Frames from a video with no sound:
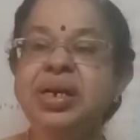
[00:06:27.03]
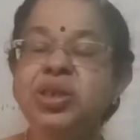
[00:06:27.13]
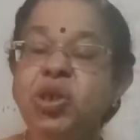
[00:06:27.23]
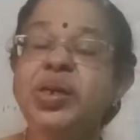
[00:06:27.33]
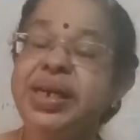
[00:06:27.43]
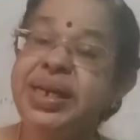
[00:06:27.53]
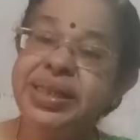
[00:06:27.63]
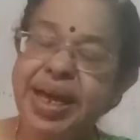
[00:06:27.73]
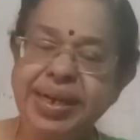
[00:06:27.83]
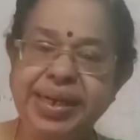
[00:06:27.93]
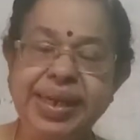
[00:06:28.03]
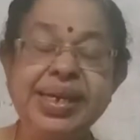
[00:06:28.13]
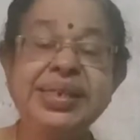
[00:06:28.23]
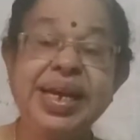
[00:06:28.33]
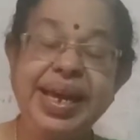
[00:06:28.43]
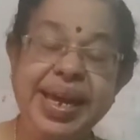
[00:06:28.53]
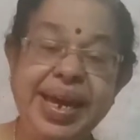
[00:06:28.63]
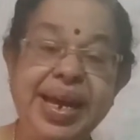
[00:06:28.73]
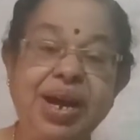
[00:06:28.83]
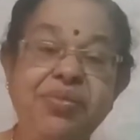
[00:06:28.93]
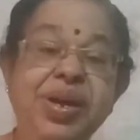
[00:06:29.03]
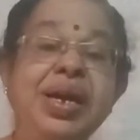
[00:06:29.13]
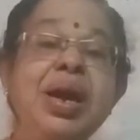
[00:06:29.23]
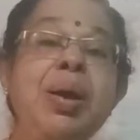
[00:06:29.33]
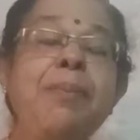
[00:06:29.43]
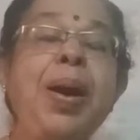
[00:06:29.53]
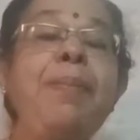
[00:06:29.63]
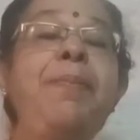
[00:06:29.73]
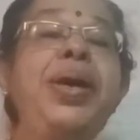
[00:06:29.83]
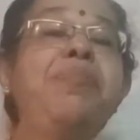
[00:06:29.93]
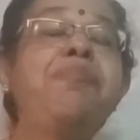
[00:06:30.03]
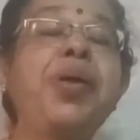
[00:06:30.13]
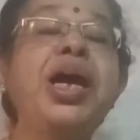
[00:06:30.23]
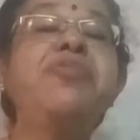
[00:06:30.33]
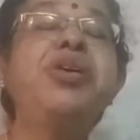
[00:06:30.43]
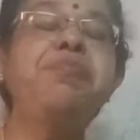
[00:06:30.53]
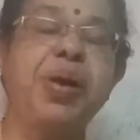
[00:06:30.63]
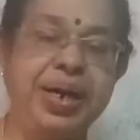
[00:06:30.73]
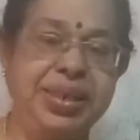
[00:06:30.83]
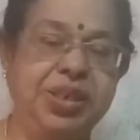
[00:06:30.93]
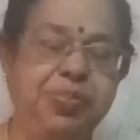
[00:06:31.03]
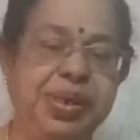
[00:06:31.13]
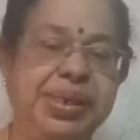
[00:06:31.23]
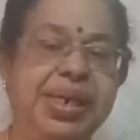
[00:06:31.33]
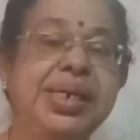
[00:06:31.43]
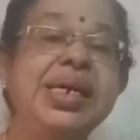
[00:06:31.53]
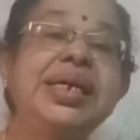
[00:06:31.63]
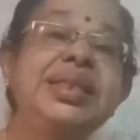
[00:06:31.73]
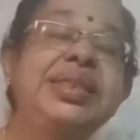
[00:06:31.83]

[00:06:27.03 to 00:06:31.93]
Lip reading: So in that case, allowing public-private participation,